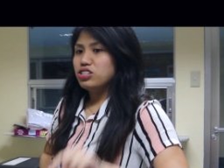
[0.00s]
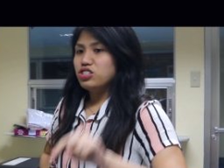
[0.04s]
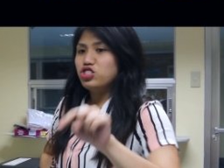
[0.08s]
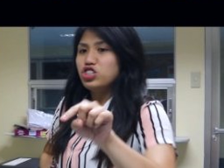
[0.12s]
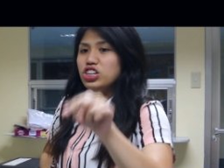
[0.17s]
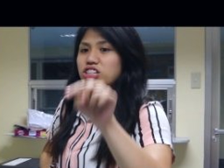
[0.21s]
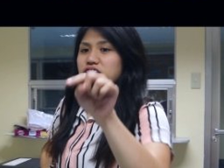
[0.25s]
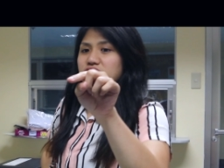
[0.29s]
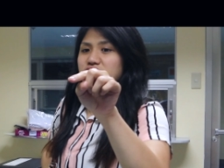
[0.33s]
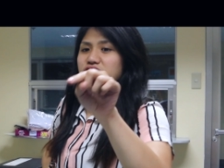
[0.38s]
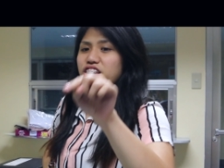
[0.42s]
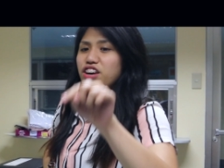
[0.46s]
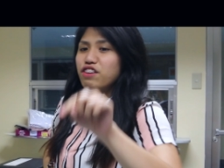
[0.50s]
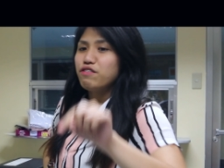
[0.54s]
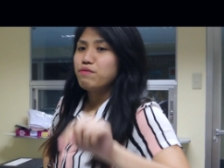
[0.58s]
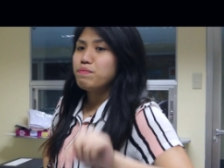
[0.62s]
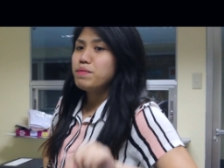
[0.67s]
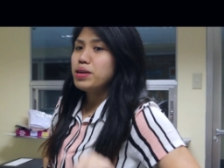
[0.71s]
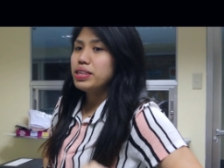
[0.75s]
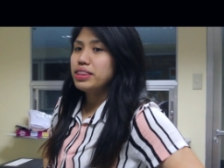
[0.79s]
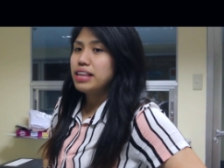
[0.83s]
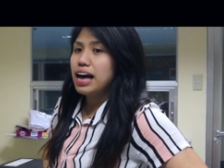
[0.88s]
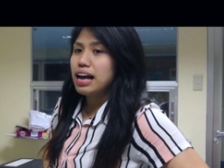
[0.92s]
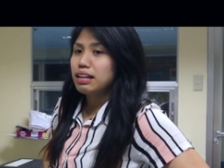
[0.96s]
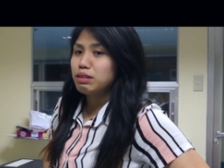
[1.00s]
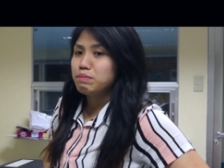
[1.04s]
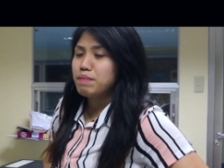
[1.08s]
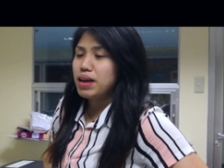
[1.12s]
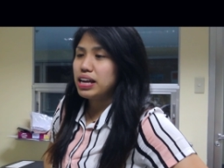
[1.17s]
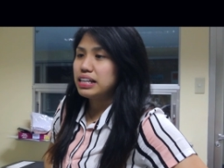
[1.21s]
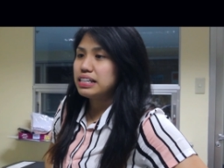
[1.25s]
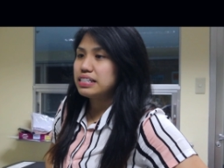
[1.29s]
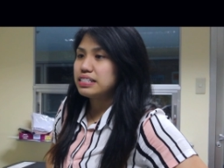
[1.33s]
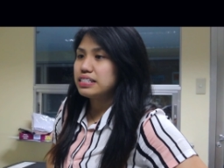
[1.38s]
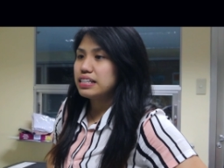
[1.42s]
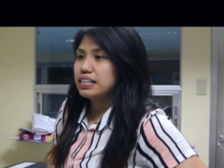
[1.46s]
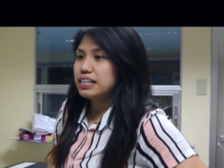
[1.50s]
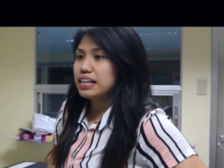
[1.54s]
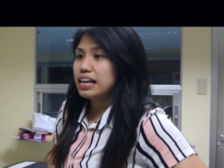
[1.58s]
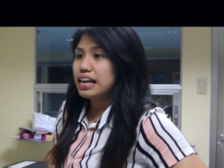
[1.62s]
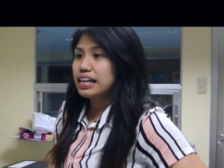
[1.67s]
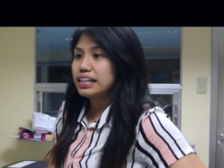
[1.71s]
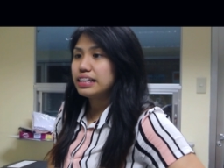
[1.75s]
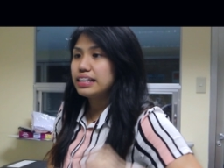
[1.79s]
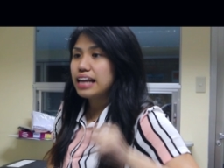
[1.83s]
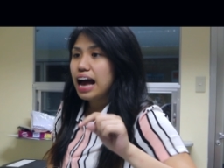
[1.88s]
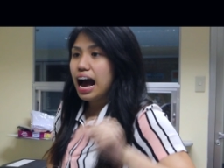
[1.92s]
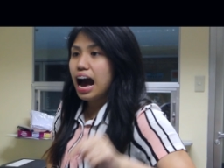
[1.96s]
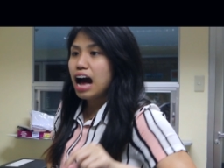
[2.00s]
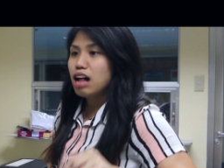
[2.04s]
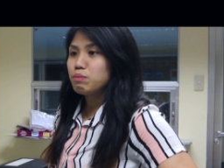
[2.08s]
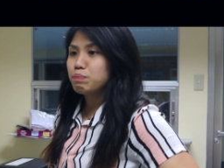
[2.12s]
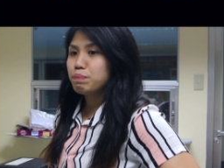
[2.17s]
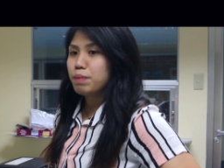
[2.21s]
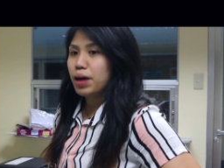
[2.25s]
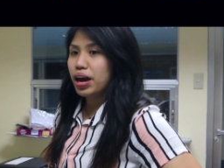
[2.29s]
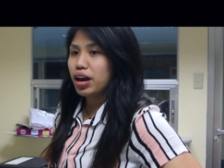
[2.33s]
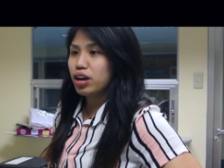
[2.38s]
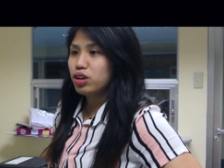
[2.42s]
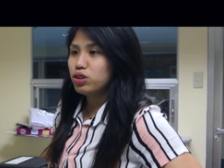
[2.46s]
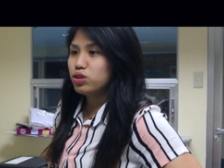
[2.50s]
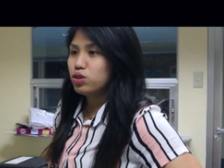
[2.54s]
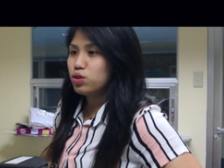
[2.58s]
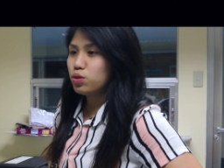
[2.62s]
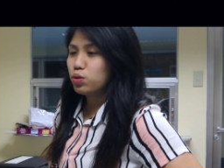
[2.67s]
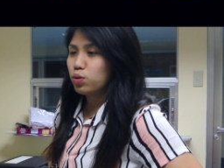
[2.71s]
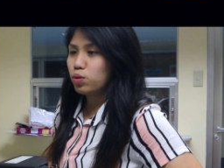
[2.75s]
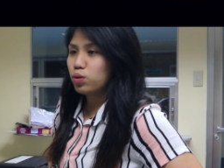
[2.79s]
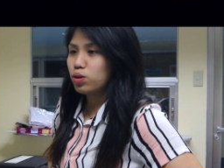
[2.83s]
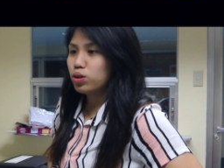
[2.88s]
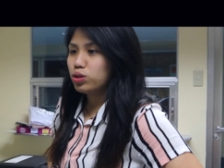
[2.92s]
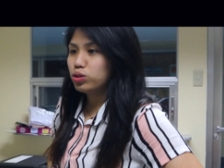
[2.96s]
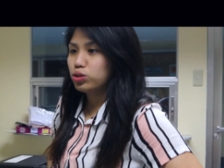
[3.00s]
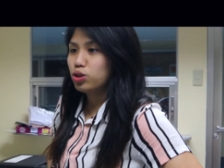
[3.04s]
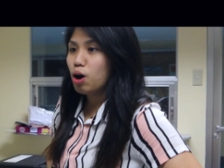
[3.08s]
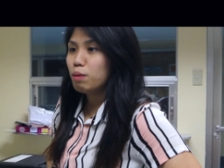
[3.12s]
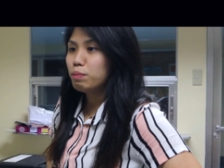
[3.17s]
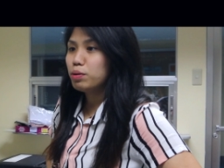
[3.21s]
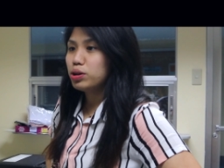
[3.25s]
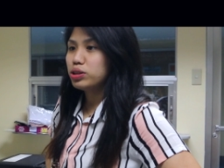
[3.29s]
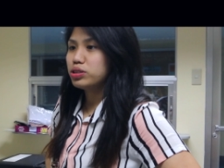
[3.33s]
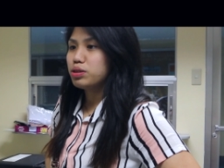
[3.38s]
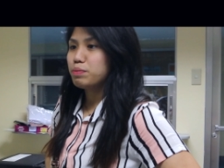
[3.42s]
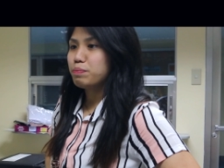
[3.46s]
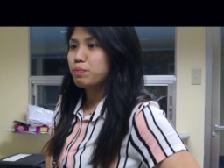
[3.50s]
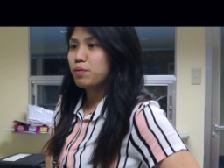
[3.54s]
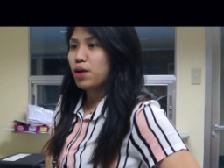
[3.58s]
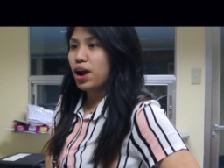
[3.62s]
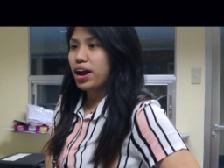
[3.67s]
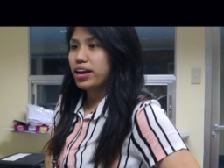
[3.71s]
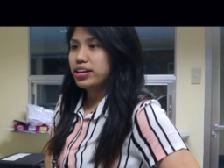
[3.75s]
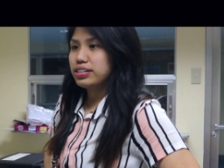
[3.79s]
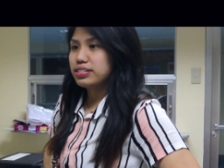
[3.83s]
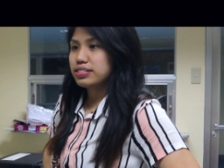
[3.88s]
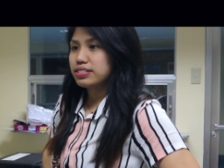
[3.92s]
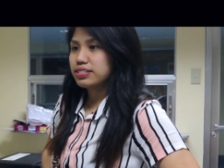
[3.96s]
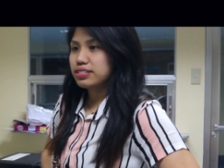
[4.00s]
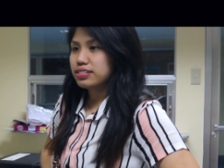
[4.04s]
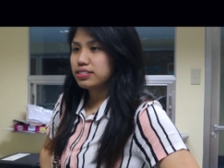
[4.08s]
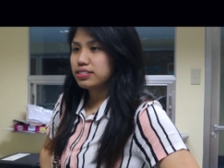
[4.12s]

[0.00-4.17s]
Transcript: Just give me that medicine and I'll pay you double the price.